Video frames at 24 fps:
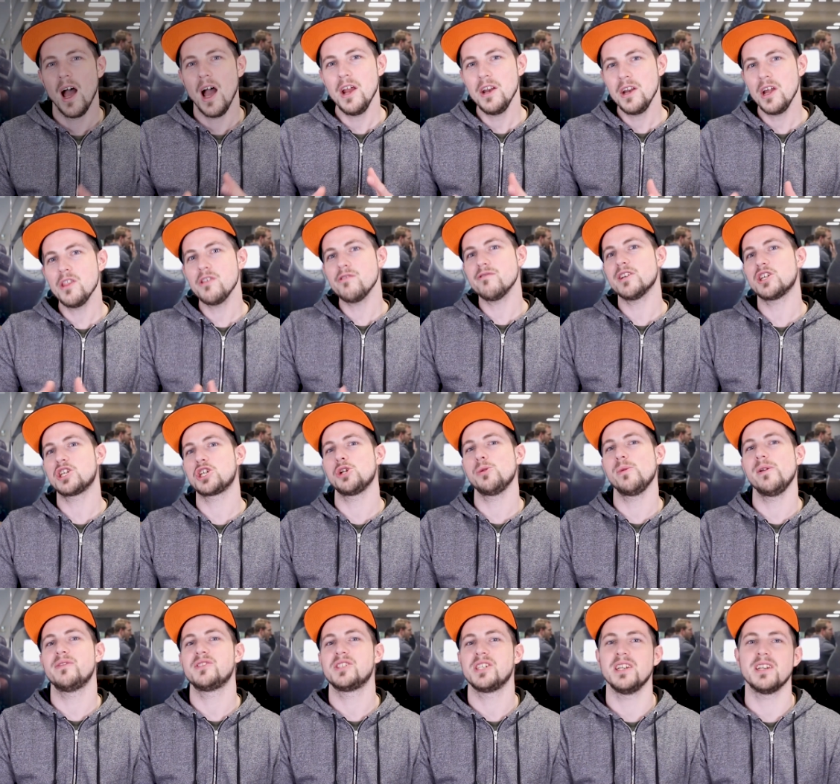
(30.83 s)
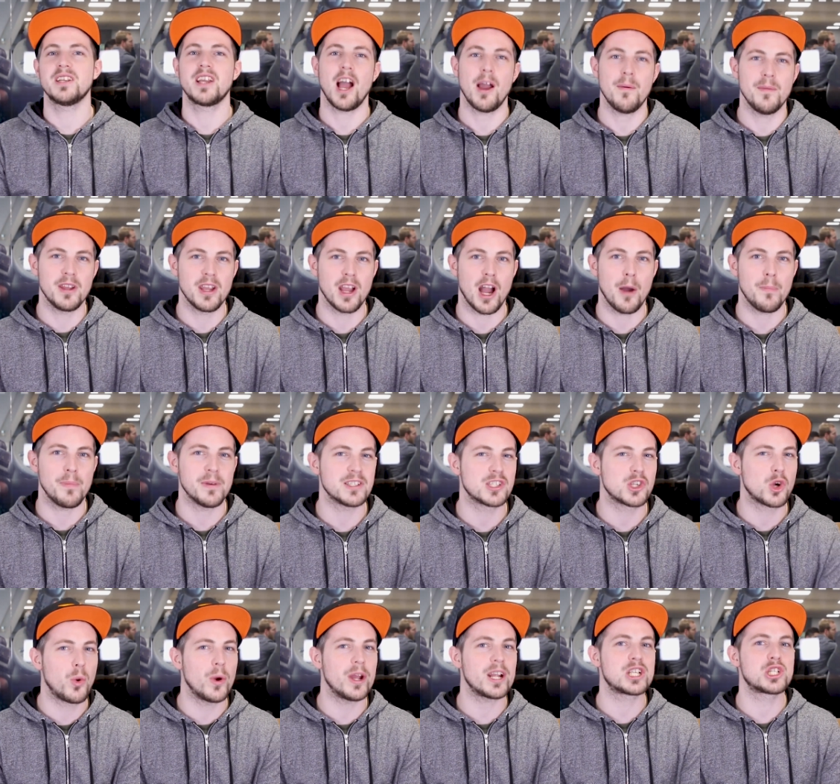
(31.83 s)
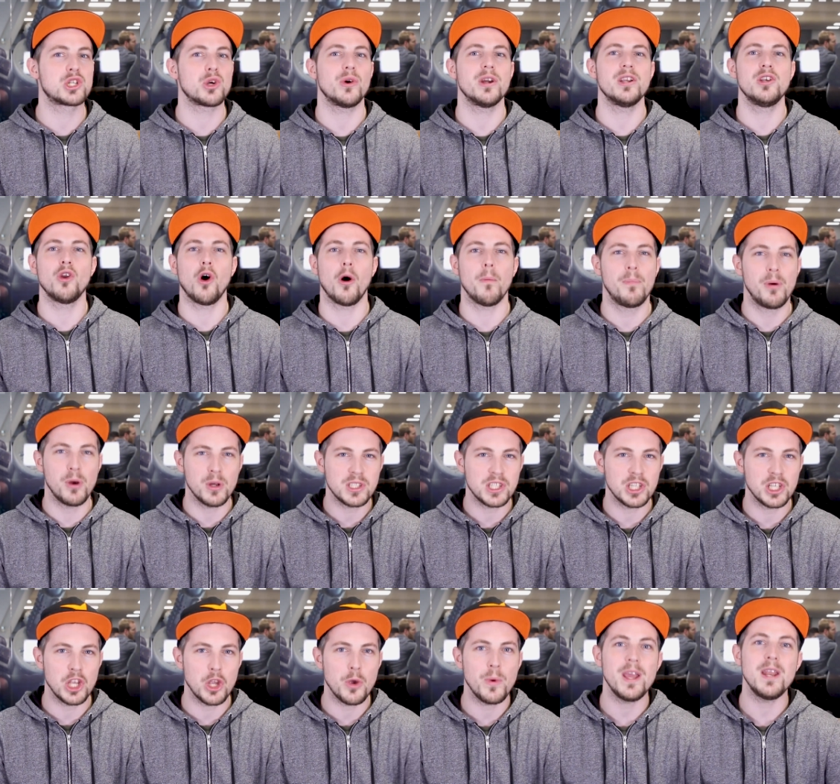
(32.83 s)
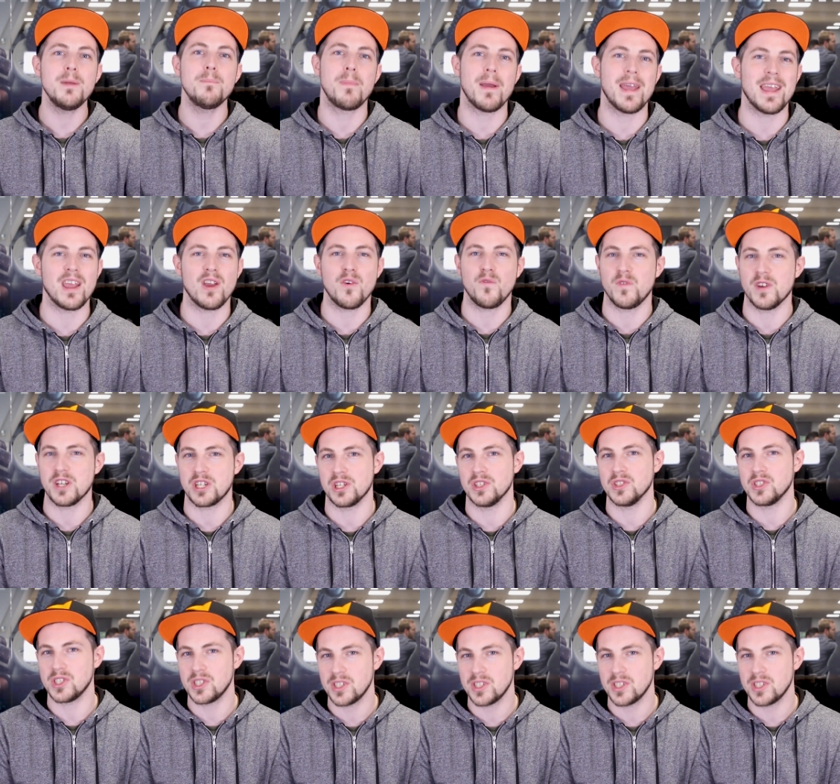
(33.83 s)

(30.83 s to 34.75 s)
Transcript: Another issue we've seen coming up is QuickJoin not putting you in ping-efficient